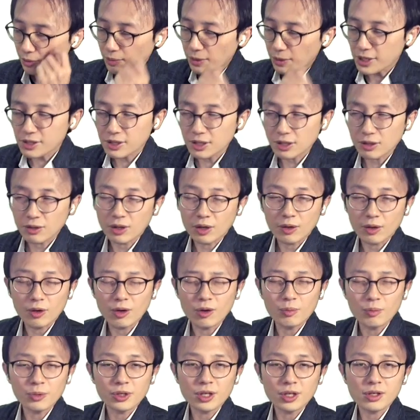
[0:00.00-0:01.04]
basic
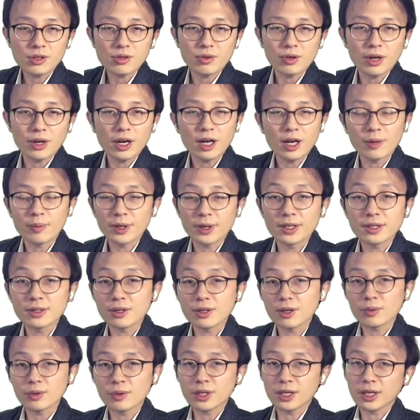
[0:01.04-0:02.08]
computation element
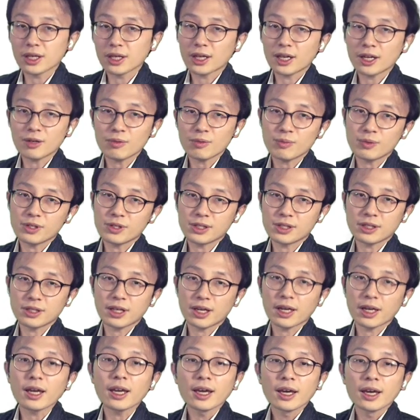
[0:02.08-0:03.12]
of the
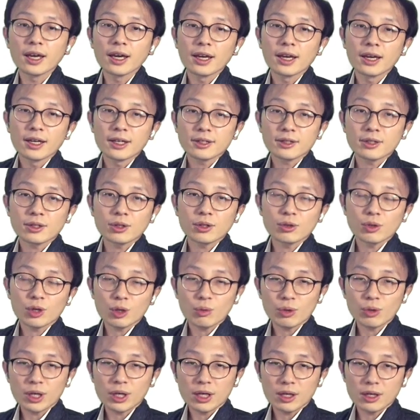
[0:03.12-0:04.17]
FPGA. So if
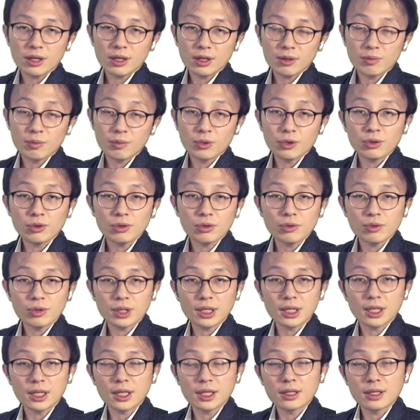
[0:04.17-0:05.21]
we put on
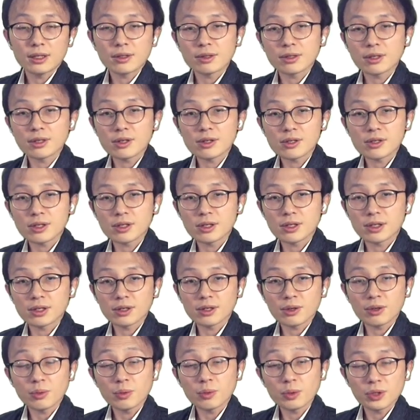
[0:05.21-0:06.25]
the such
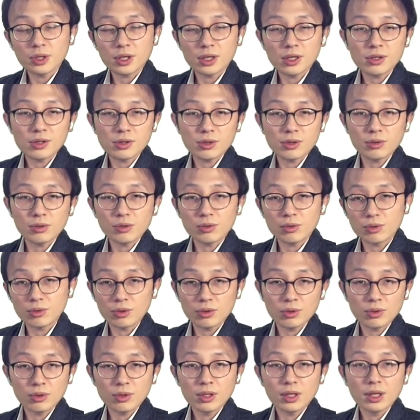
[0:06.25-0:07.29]
computation
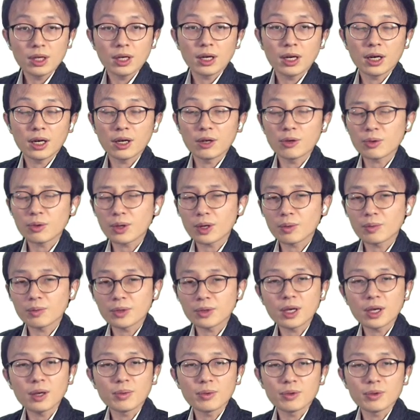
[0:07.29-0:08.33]
to lookup
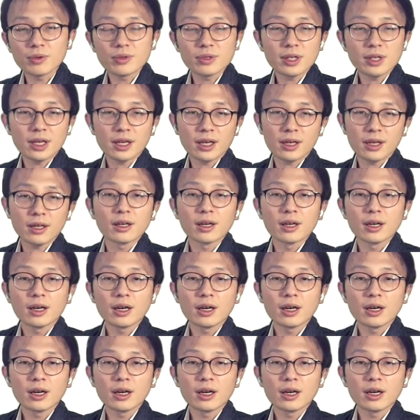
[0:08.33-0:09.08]
table, then